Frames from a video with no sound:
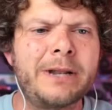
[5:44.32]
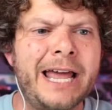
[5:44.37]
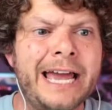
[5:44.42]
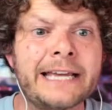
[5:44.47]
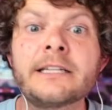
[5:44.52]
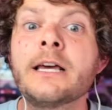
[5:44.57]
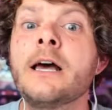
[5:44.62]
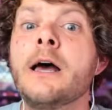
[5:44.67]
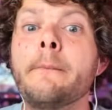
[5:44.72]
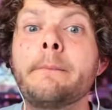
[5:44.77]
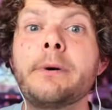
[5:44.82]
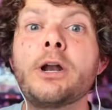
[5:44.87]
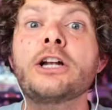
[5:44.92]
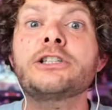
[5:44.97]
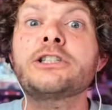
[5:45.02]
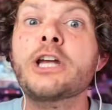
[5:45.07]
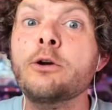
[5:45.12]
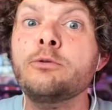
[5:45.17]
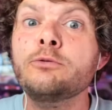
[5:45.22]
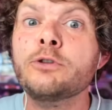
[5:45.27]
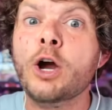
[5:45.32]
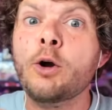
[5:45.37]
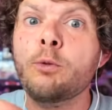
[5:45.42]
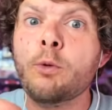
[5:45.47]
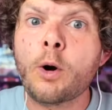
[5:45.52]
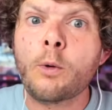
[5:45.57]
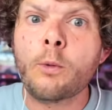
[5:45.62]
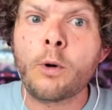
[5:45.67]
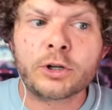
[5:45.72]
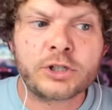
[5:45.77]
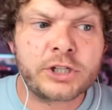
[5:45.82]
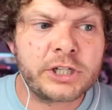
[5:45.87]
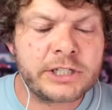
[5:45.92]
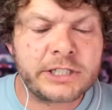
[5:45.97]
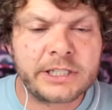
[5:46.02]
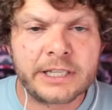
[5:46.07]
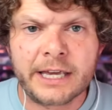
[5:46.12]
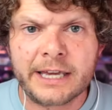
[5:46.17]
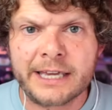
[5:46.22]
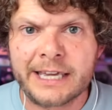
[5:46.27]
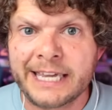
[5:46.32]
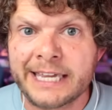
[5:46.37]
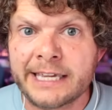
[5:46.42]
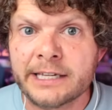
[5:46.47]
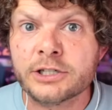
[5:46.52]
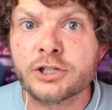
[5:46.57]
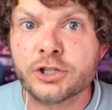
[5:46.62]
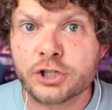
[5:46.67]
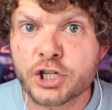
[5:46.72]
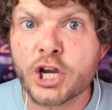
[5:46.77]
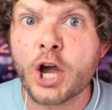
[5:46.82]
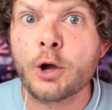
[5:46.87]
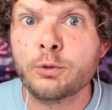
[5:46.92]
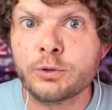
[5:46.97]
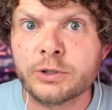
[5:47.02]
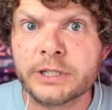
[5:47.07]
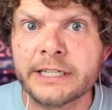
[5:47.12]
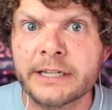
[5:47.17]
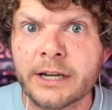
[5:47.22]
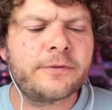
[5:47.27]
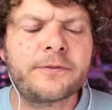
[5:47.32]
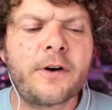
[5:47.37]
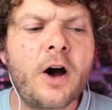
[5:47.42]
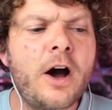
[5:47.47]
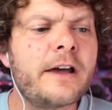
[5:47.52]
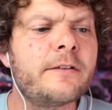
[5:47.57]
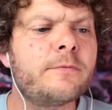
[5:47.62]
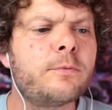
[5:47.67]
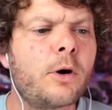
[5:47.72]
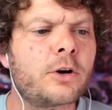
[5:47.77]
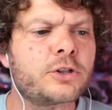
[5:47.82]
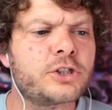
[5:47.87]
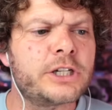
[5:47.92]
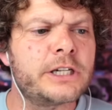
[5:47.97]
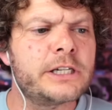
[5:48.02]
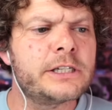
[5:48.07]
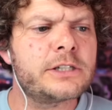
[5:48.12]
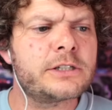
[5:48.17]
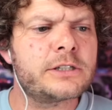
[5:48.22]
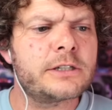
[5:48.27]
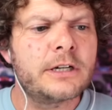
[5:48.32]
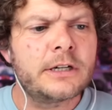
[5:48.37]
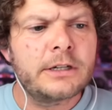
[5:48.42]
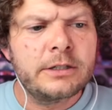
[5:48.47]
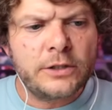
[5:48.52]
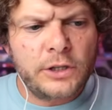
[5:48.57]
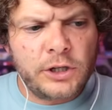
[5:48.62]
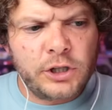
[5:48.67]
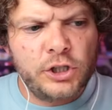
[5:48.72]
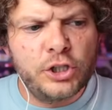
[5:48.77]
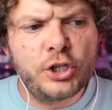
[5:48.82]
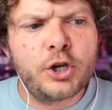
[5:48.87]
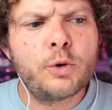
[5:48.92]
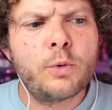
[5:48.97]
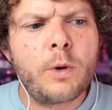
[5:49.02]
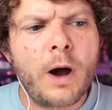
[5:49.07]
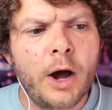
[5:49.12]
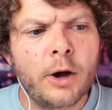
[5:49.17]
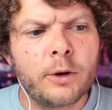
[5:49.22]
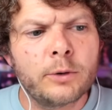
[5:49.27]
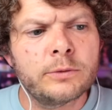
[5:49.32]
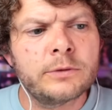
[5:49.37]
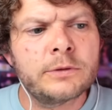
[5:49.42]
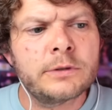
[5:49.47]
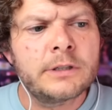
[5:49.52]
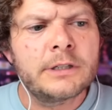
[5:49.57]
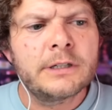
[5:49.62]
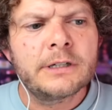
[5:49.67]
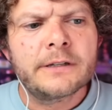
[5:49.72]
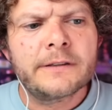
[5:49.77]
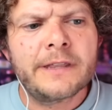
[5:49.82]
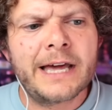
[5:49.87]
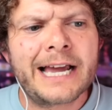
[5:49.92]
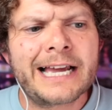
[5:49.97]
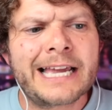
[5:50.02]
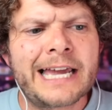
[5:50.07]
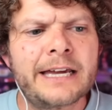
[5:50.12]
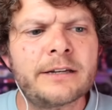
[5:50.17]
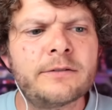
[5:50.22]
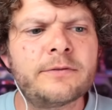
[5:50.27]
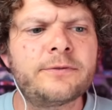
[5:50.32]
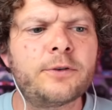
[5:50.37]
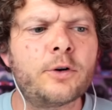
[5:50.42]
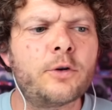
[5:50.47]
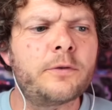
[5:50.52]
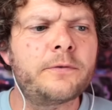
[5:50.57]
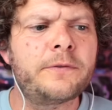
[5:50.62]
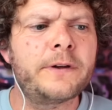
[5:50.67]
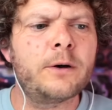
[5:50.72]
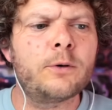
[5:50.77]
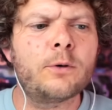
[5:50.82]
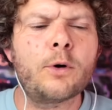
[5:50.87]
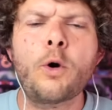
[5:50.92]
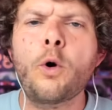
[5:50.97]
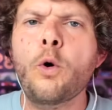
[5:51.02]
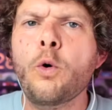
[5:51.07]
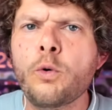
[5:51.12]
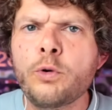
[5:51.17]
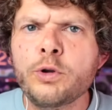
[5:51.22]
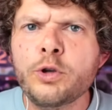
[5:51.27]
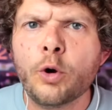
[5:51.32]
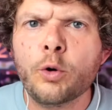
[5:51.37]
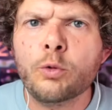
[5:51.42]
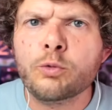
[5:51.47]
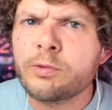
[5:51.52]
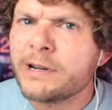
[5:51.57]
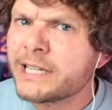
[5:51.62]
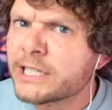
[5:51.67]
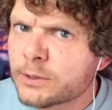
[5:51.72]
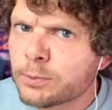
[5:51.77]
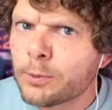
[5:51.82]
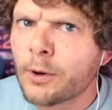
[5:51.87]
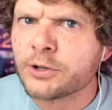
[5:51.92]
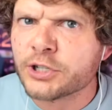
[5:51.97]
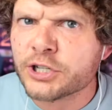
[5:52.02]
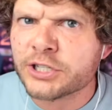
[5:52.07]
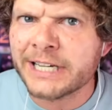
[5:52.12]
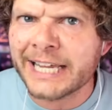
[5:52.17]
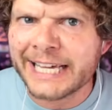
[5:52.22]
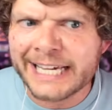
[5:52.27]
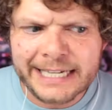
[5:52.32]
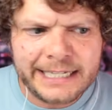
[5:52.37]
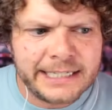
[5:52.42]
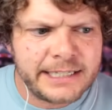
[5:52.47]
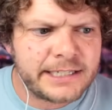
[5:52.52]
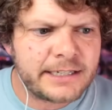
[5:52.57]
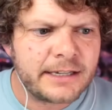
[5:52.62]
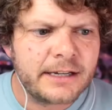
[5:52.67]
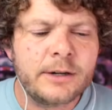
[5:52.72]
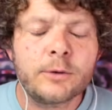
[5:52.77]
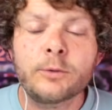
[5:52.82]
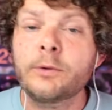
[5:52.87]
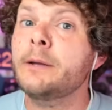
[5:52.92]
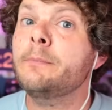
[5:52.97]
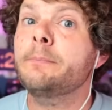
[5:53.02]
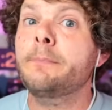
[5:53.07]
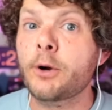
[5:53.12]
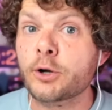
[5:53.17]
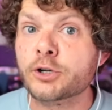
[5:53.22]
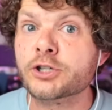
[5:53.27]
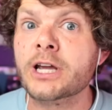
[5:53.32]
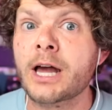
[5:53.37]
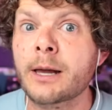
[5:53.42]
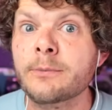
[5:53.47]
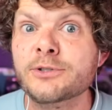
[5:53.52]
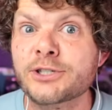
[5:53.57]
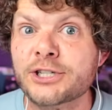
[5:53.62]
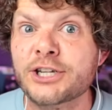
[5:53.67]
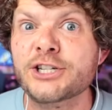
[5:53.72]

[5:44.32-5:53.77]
planned, but I don't know what watches that he has chosen. 5 watches that you own that can fulfil all your wristwatch needs when push comes